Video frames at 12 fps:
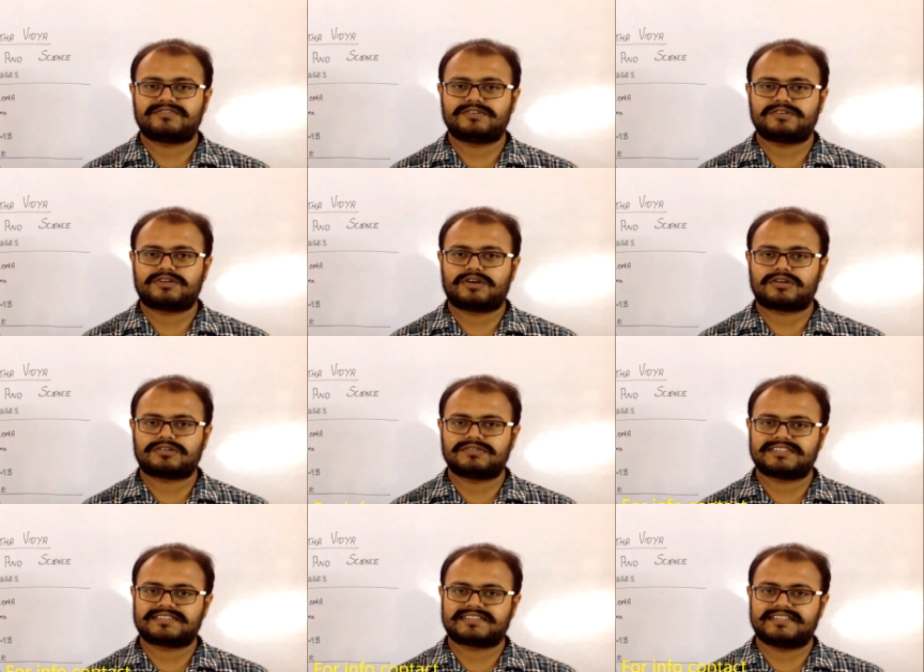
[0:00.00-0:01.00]
if you talk to
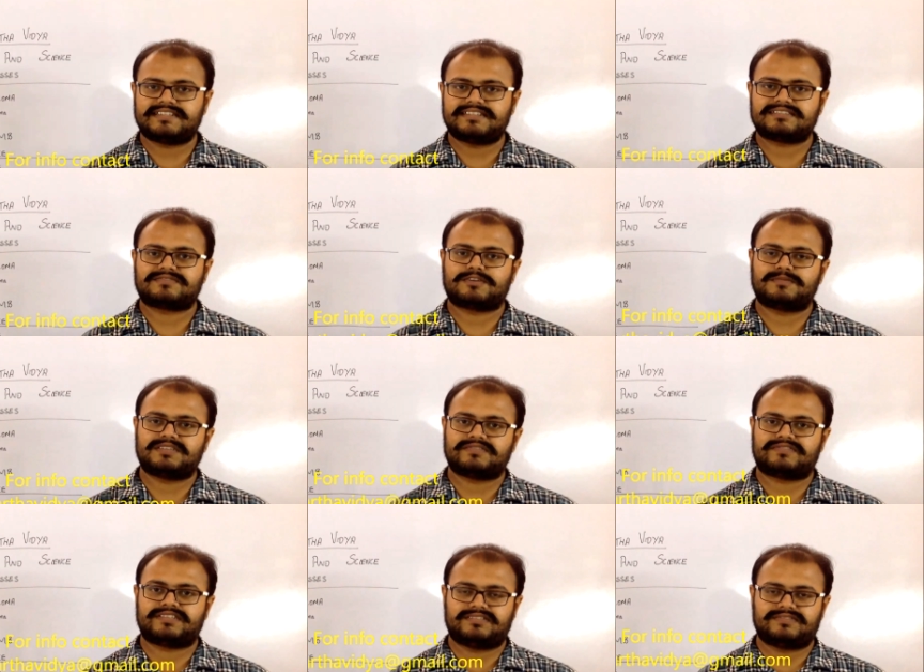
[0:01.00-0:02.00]
the seniors from
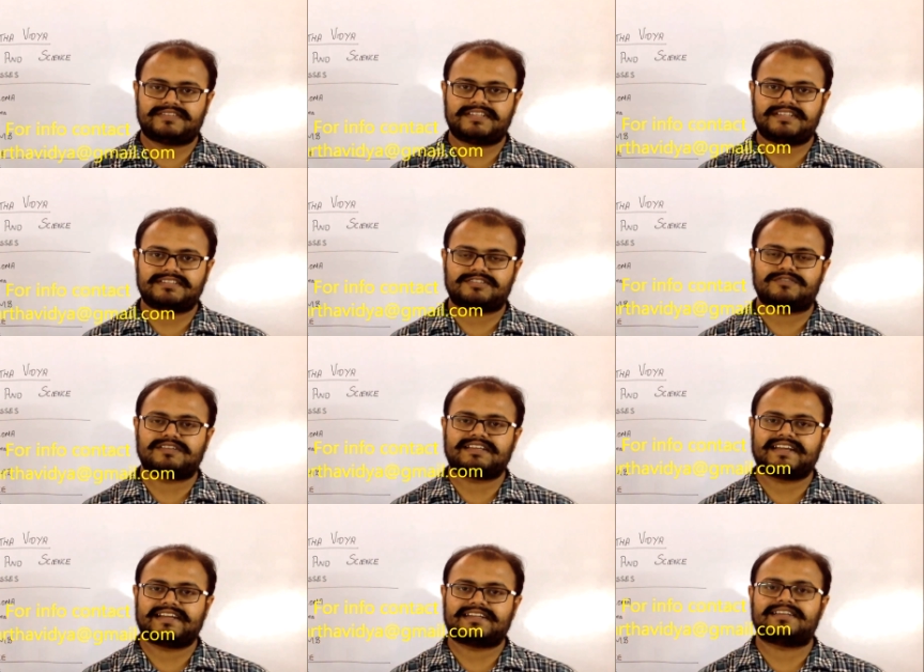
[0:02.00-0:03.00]
different fields, you will
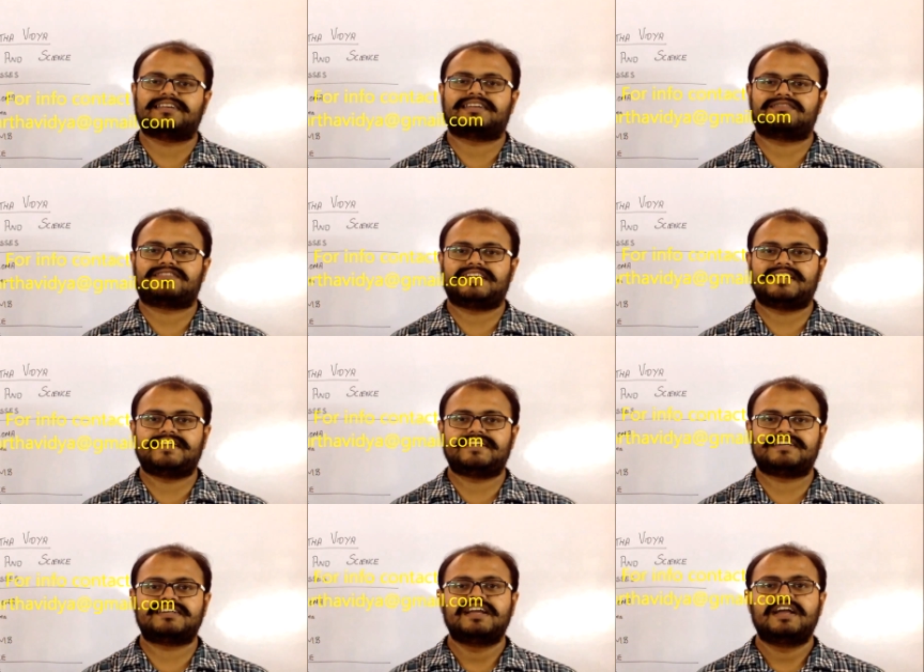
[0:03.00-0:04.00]
get a rough
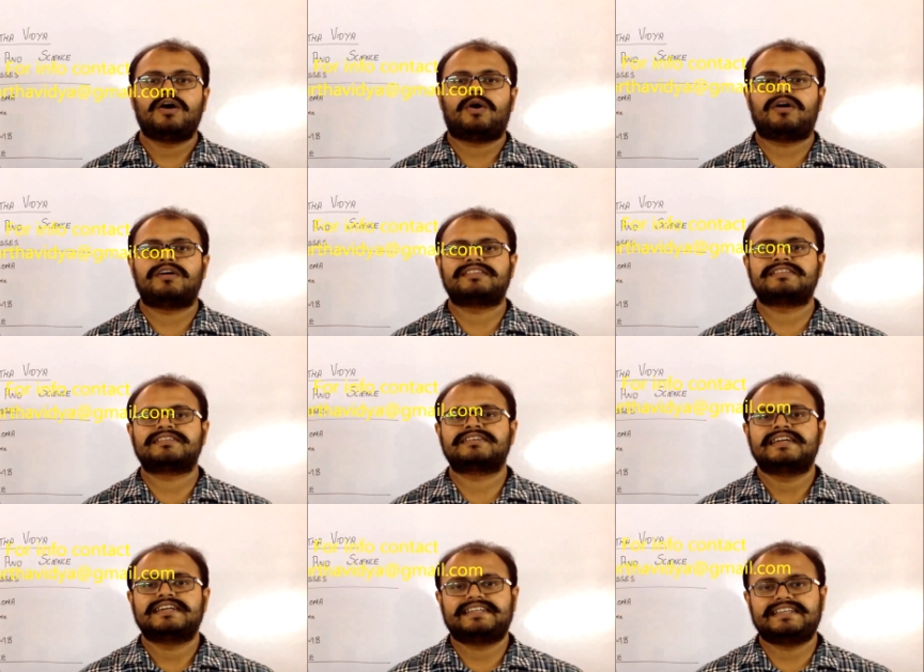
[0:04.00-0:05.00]
idea on
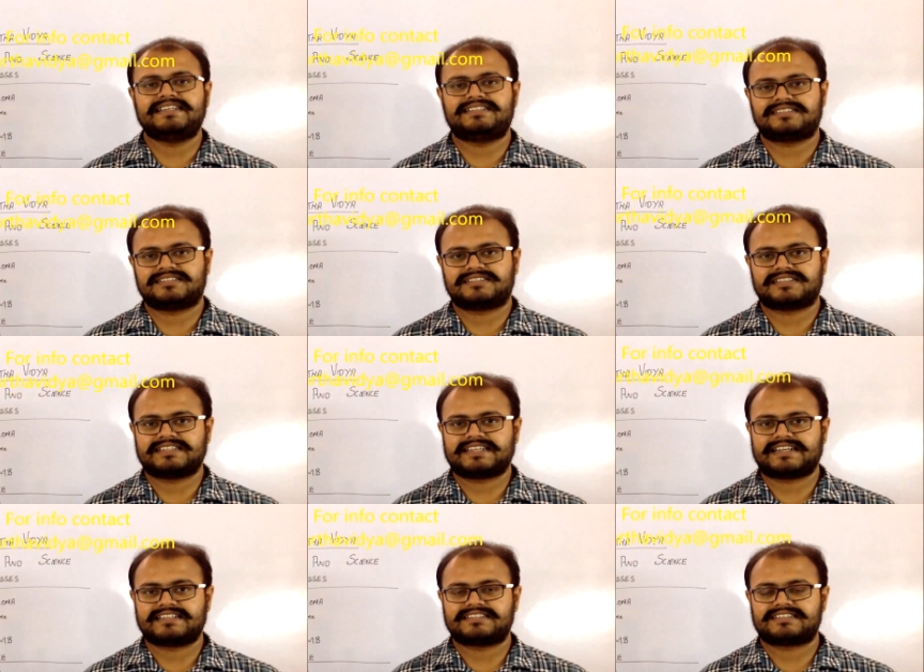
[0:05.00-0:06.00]
the teachers in
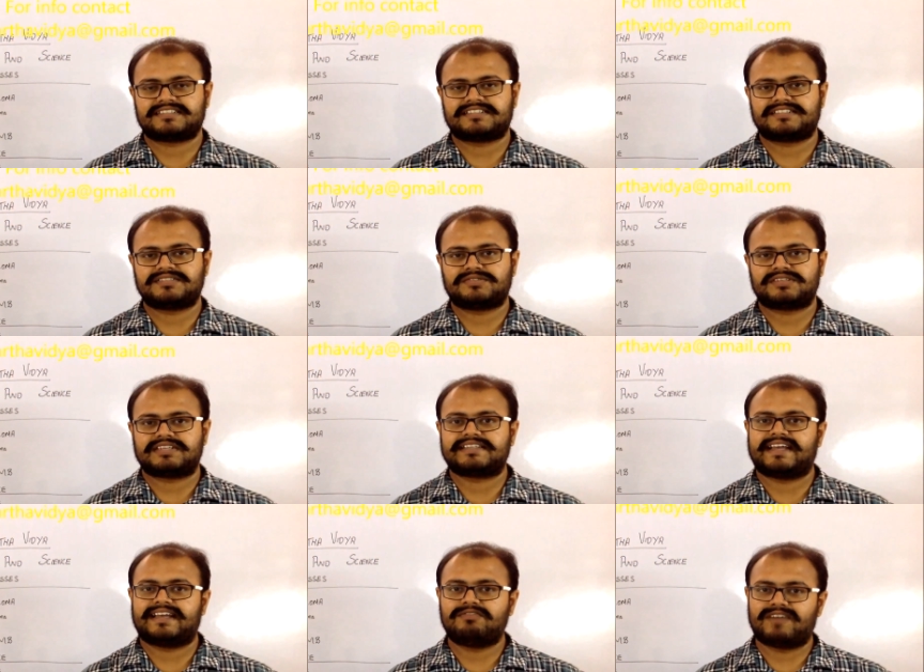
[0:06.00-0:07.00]
that institute,
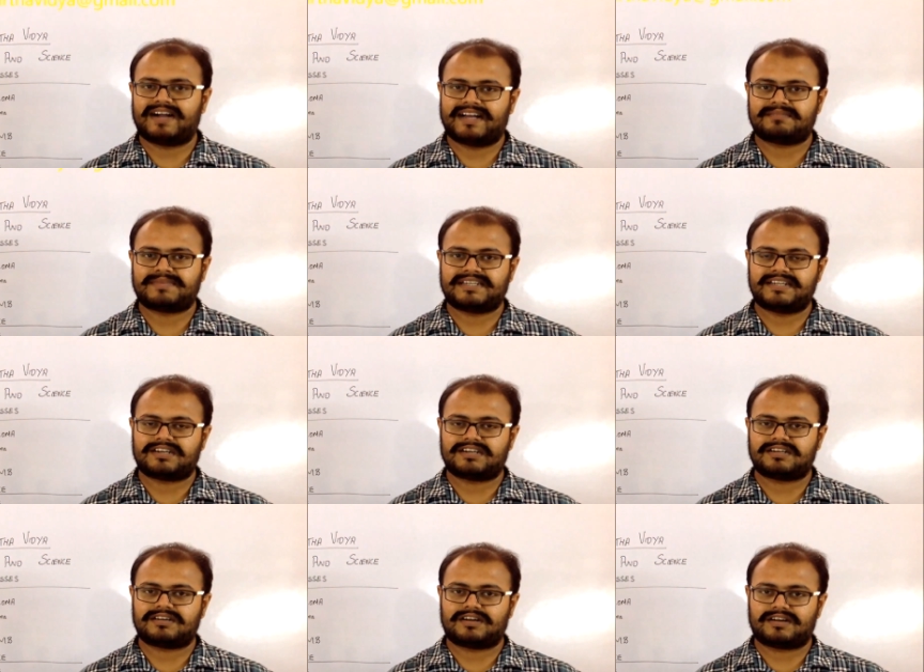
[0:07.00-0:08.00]
the environment
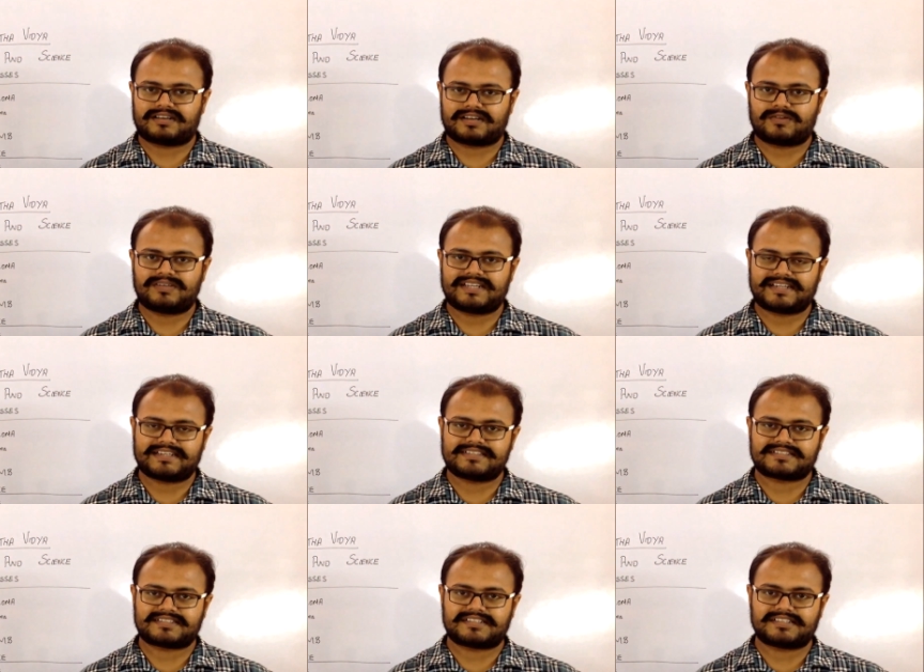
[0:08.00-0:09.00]
uh, around that
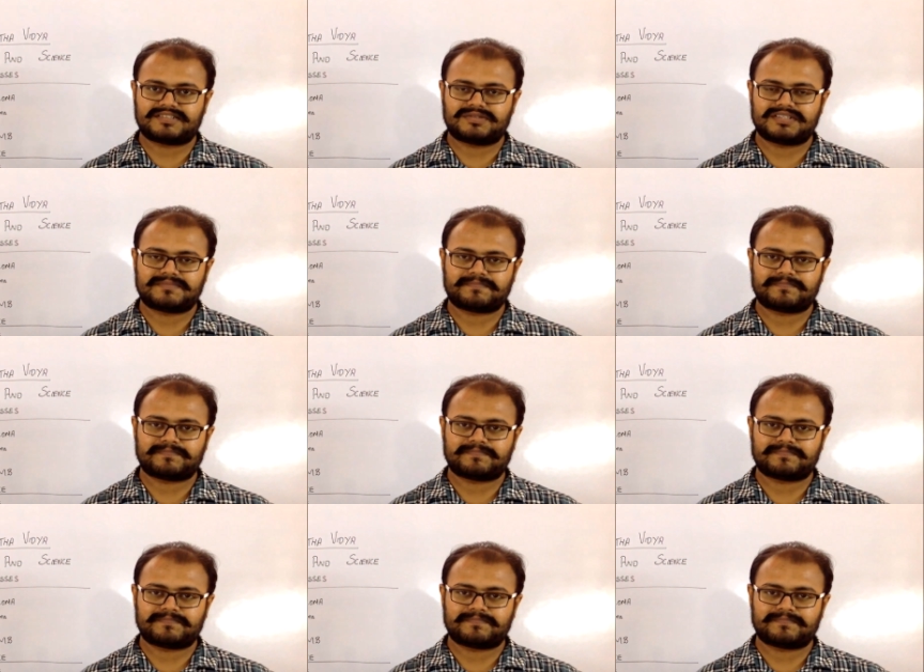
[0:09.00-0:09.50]
institute